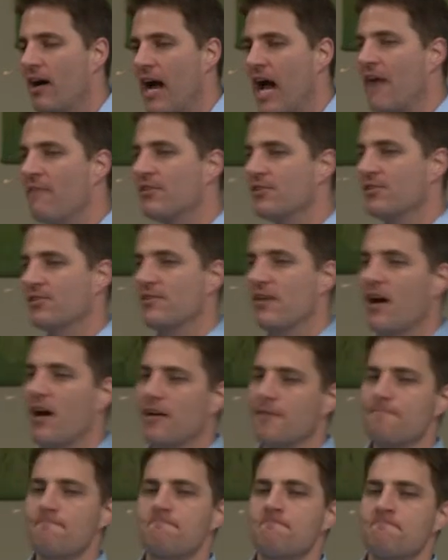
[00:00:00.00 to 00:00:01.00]
I have a
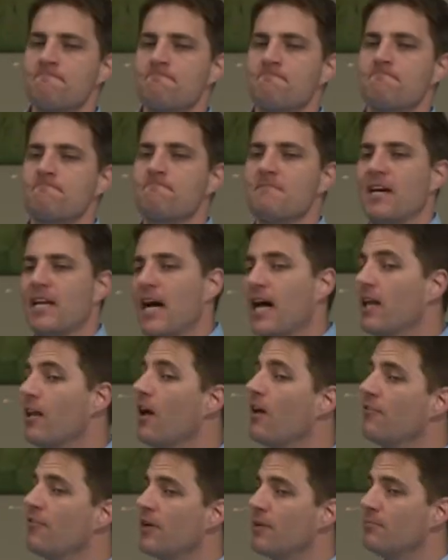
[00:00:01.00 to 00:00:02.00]
son, and I
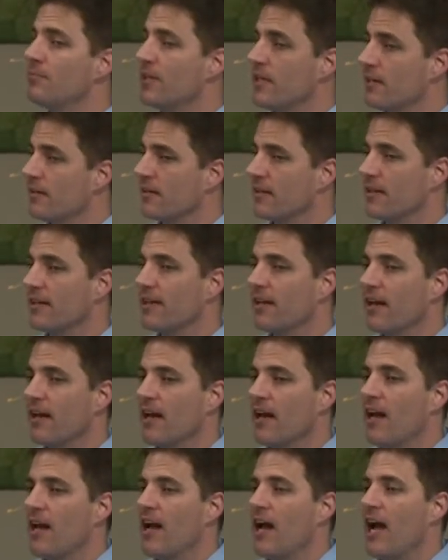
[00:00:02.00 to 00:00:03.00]
love him dearly.
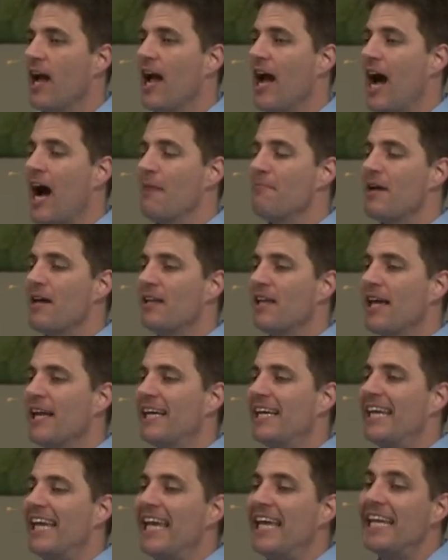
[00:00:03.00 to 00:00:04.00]
I'm not
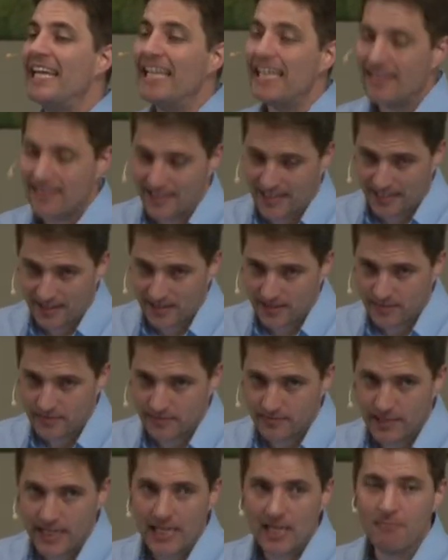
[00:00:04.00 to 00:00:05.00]
letting anything
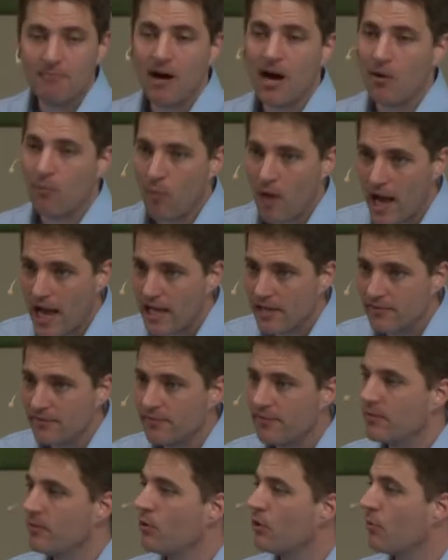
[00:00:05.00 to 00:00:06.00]
eat my wife
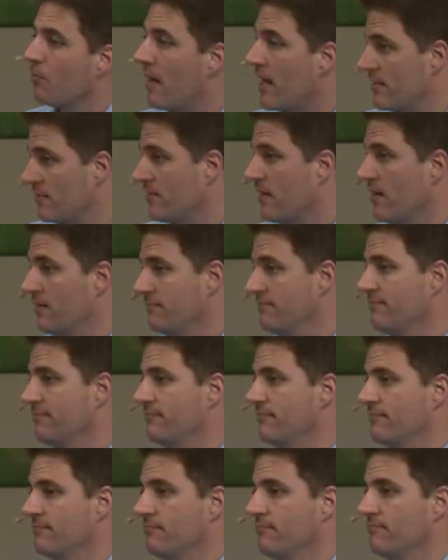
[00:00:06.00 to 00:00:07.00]
or my son.
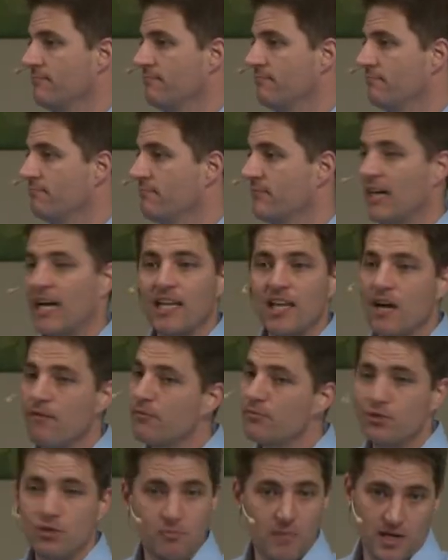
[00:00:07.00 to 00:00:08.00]
And I
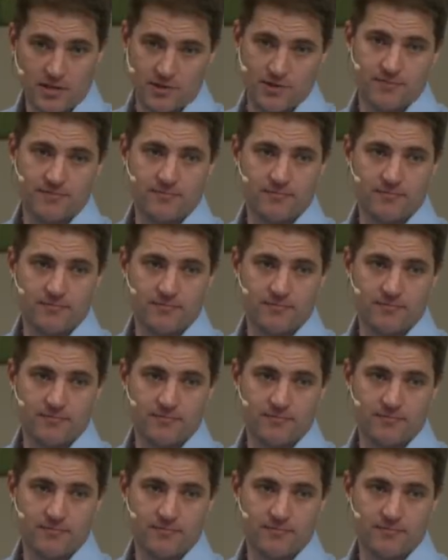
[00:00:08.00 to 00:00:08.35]
love him too much.